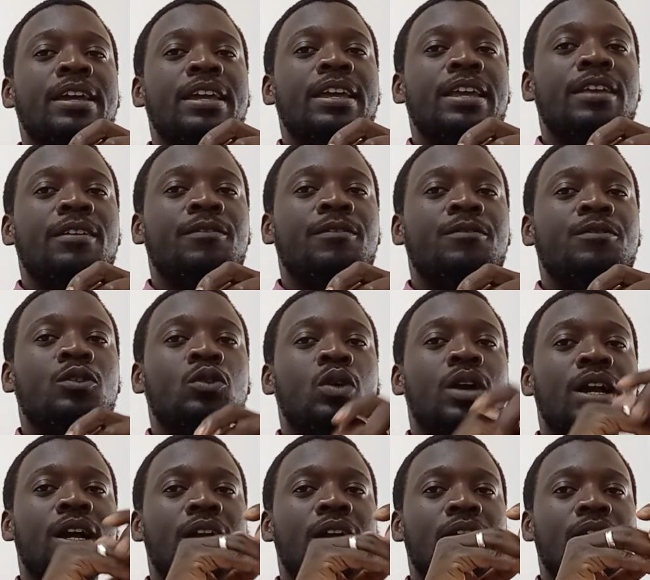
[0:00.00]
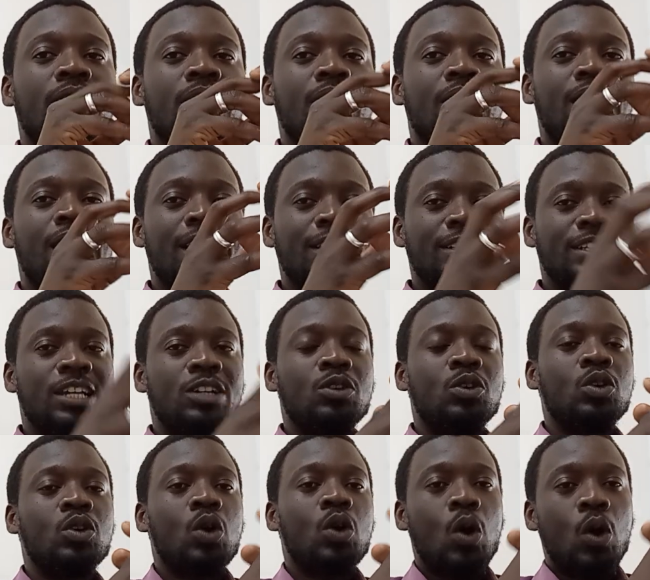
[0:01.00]
If you
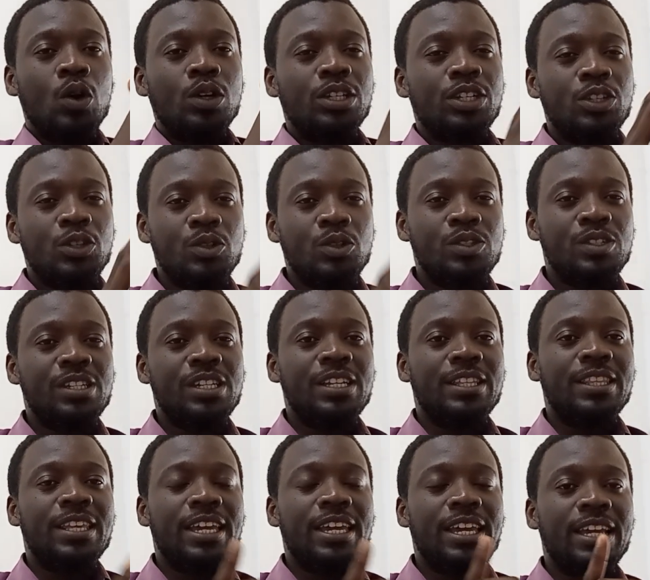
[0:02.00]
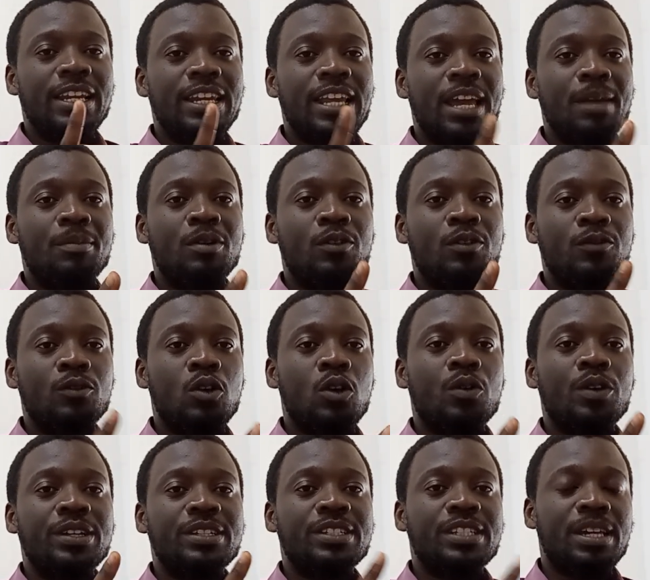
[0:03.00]
catalog only using the Library of
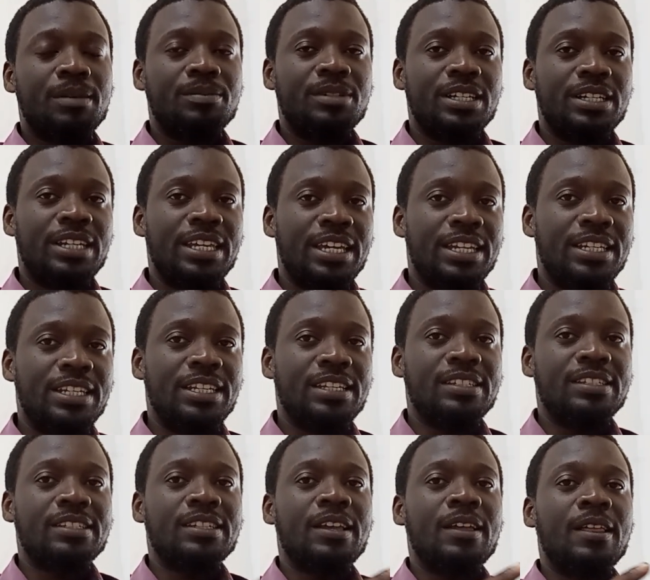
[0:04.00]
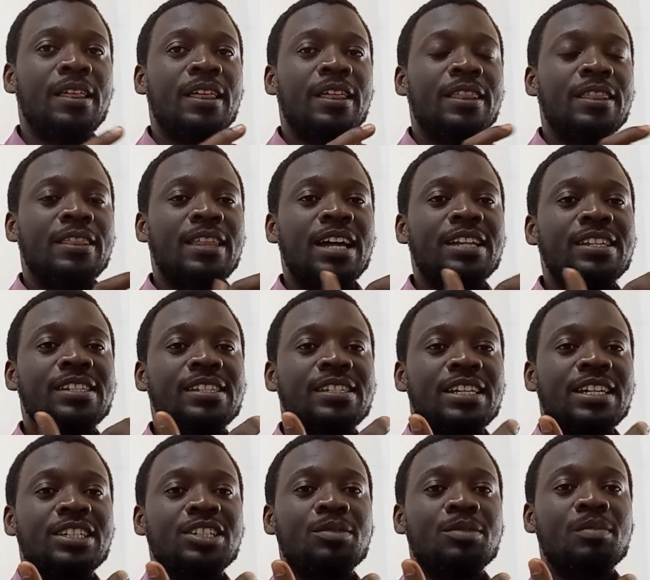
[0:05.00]
Congress subject headings, that
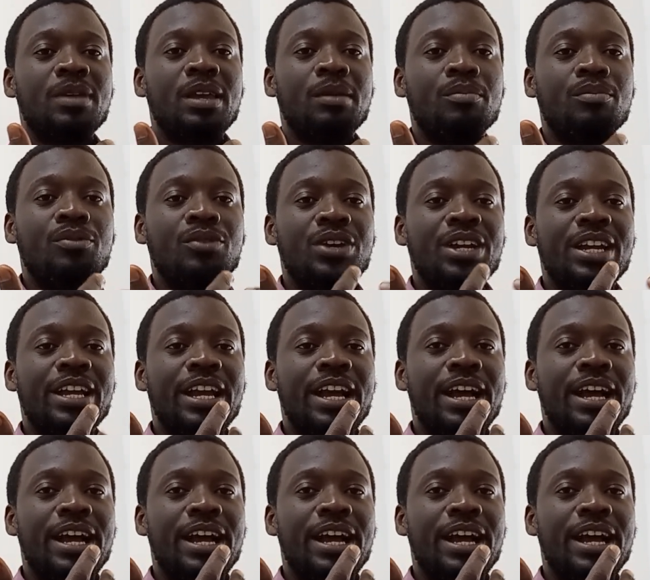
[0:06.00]
search may bring